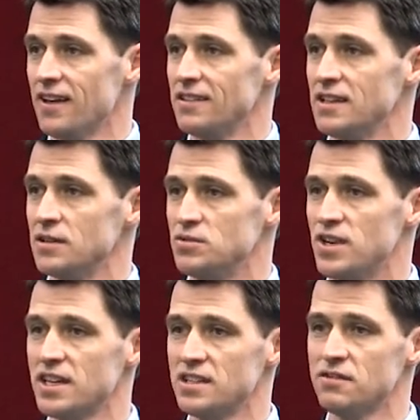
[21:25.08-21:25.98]
the
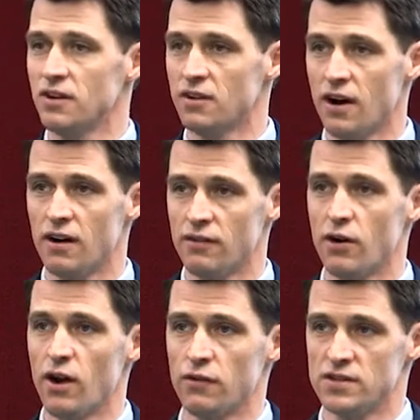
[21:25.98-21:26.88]
objective of
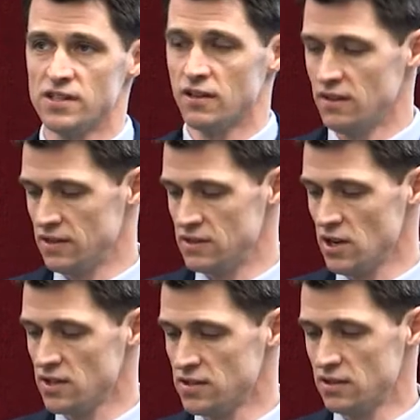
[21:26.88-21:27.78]
our efforts here is
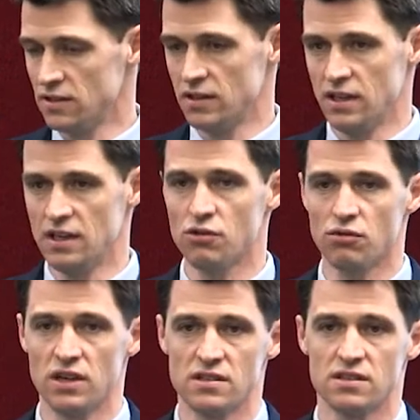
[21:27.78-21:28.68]
not to
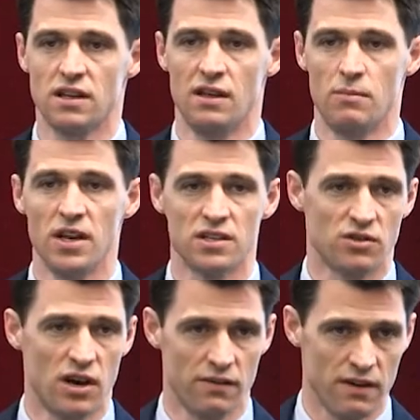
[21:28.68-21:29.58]
increase
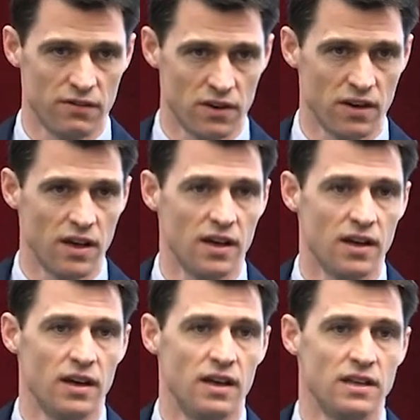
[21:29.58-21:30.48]
administrative effort,
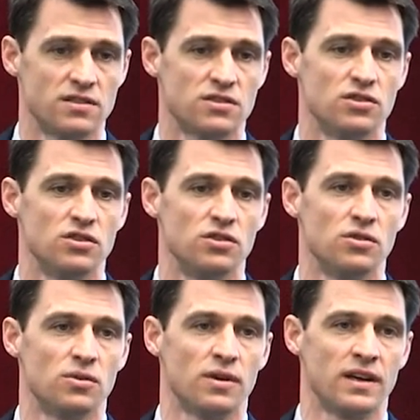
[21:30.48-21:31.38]
it's
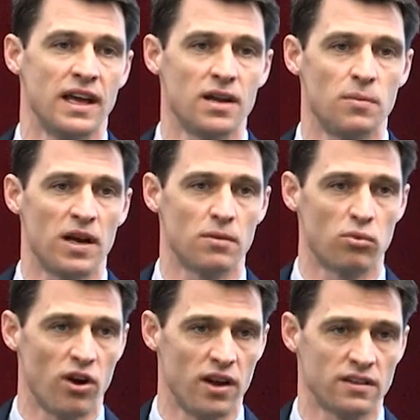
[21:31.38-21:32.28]
to get a better
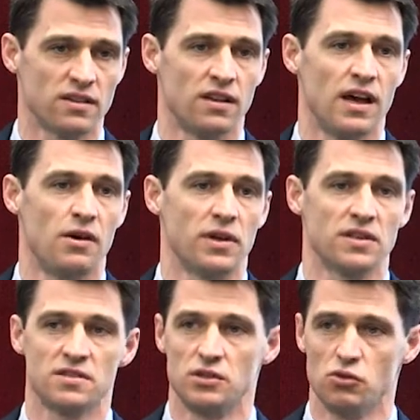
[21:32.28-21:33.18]
product allowing
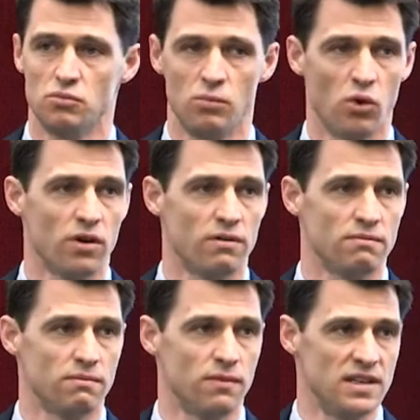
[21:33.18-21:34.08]
us to do more
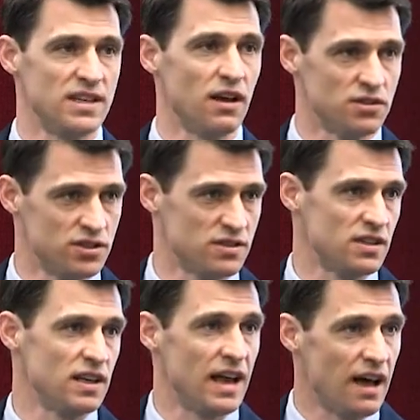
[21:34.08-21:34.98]
intelligence
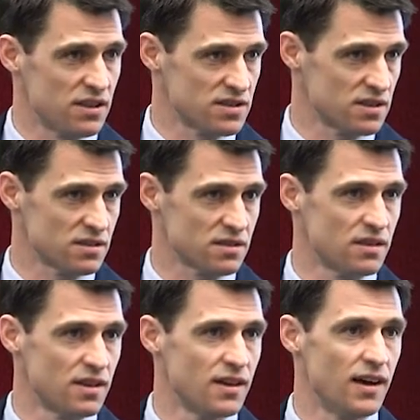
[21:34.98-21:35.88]
and analysis.
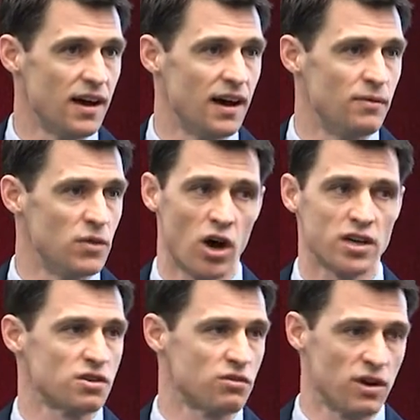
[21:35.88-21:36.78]

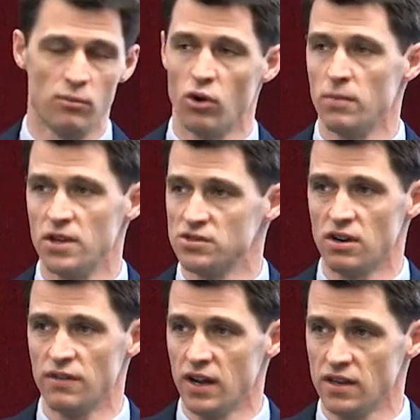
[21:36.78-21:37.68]
Not to create more
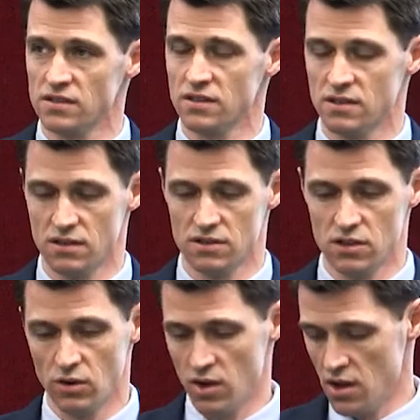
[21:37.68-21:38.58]
administrative headaches.
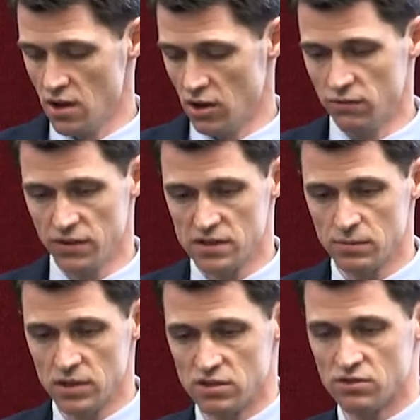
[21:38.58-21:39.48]
So hopefully some
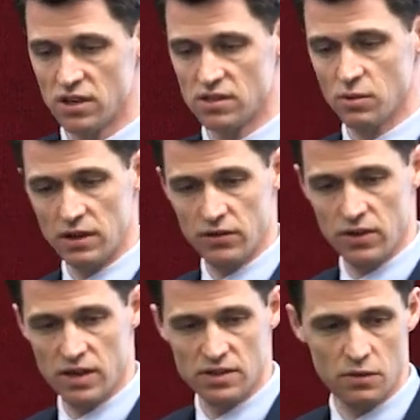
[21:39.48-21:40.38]
of these tricks we'll give you in
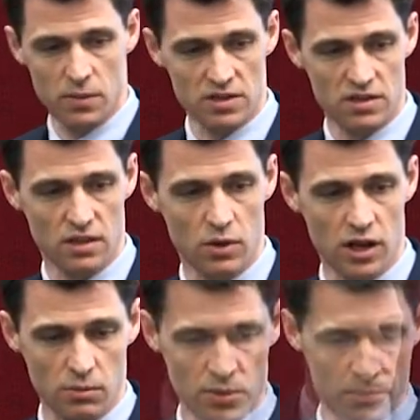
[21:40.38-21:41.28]
the next few minutes here will
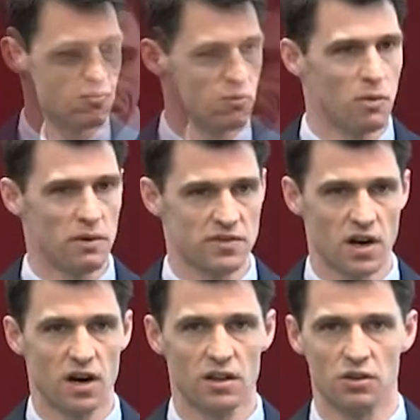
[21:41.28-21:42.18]
help. What we've
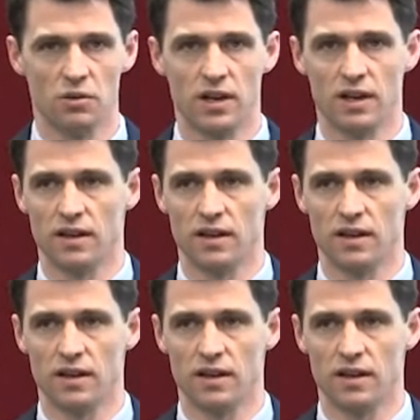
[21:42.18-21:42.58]
started doing